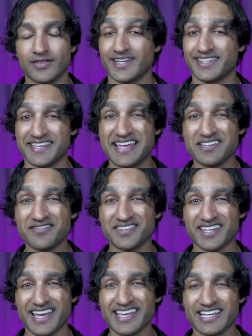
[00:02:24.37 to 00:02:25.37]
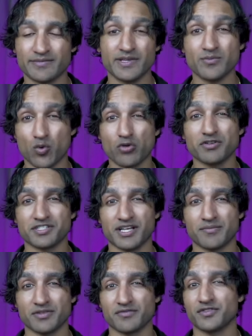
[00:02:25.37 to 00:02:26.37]
that at the end of the day can be more
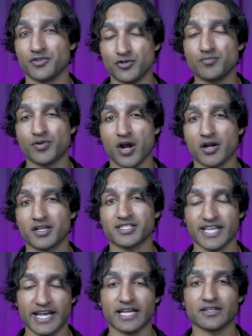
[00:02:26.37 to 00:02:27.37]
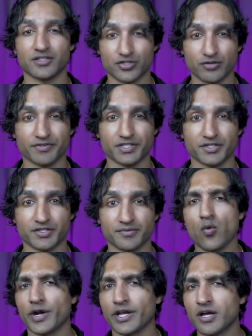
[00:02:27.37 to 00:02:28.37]
receptive to new products and services.
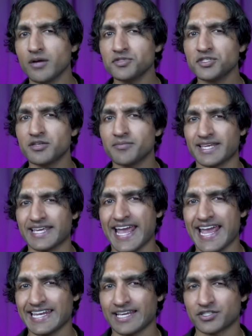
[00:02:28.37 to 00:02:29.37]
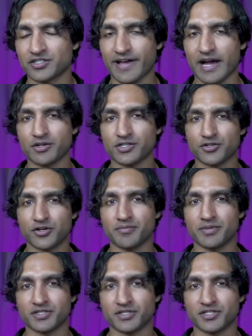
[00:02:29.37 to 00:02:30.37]
When it comes to the mechanics of how to start a
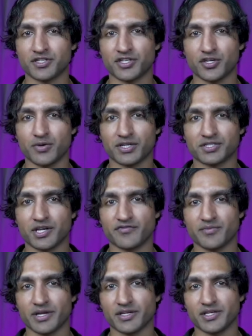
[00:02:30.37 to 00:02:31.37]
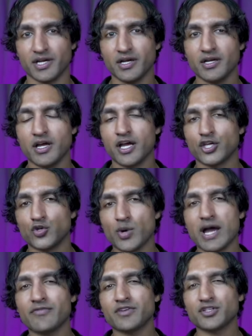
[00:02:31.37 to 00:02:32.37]
business in the USA from India, you
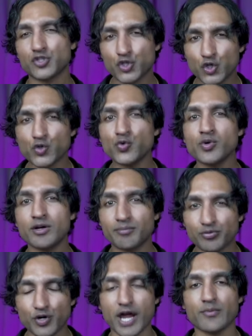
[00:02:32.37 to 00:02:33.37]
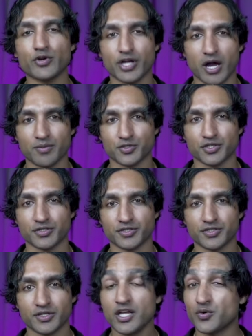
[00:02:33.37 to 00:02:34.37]
have 2 primary
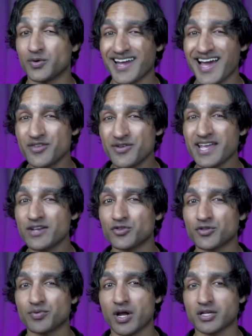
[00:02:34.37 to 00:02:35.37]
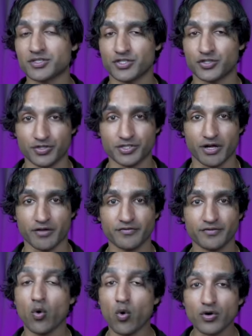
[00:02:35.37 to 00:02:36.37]
options. You can either handle the process
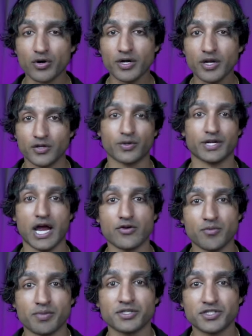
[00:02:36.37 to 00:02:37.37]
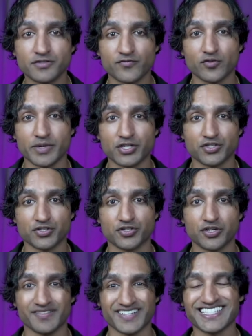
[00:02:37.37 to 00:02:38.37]
yourself, or you can hire a business formation
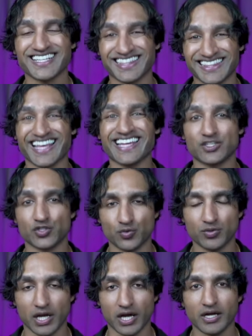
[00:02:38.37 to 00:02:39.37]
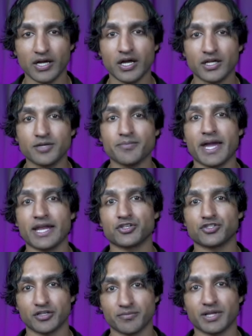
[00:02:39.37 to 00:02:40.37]
service like Doula to manage
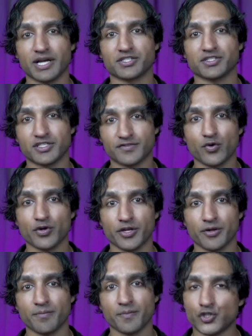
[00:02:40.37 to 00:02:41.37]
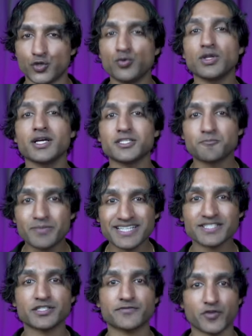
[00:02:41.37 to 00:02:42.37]
the complexities for you. Doula's
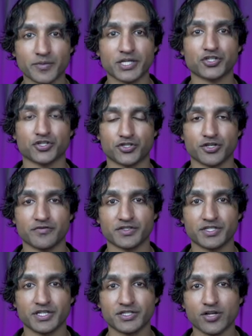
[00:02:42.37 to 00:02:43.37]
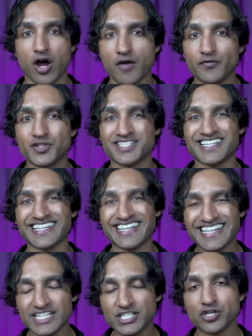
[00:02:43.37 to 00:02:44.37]
business formation services offers an
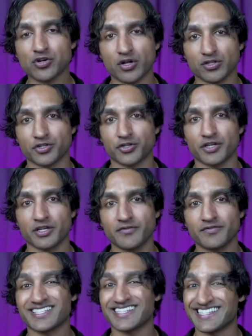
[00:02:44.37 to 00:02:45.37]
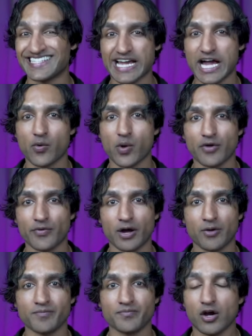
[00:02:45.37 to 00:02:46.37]
easier alternative to the DIY
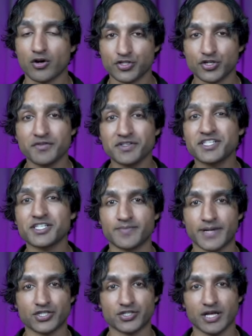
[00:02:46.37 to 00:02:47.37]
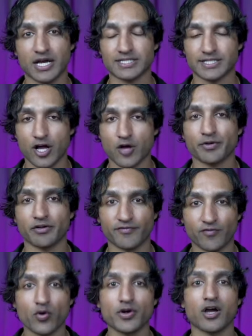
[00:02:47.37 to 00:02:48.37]
route. Our services specialize in helping
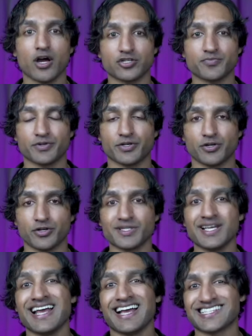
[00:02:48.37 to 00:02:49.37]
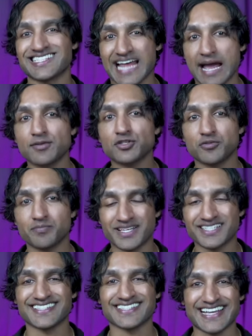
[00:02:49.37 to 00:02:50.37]
foreign entrepreneurs establish a
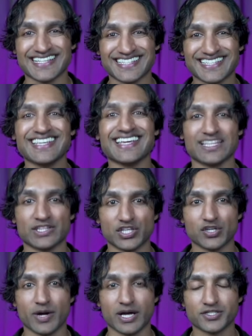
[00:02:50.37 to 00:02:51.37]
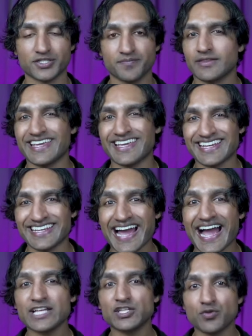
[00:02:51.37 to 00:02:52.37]
business entity in the US. They can
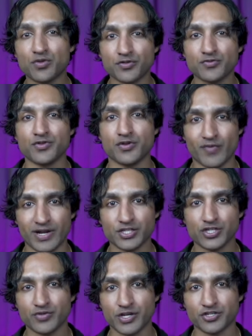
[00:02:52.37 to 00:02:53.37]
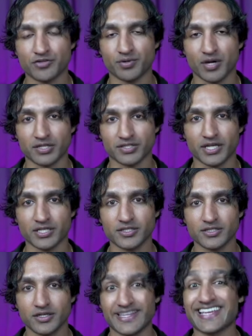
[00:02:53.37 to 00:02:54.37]
guide you through the registration
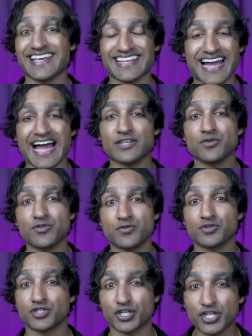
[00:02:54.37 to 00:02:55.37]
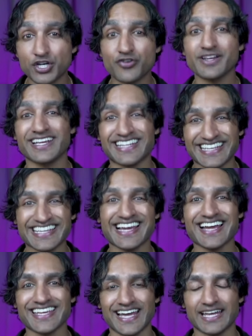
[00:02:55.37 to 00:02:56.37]
process, they can guide you through securing an
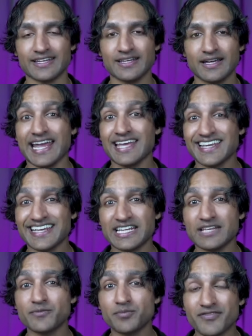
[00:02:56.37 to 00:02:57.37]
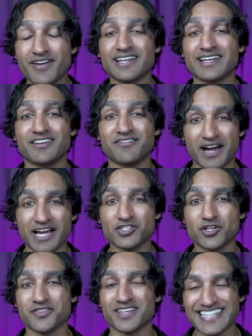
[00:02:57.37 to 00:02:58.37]
EIN, and they can even provide advice
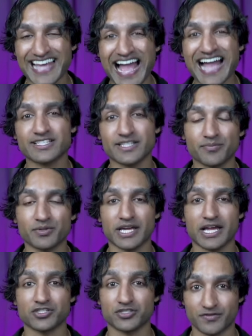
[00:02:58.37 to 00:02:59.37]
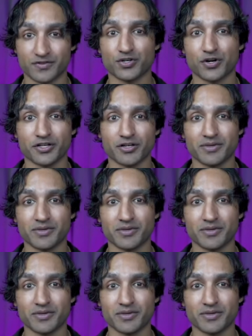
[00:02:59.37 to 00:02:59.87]
on the tax implications of starting a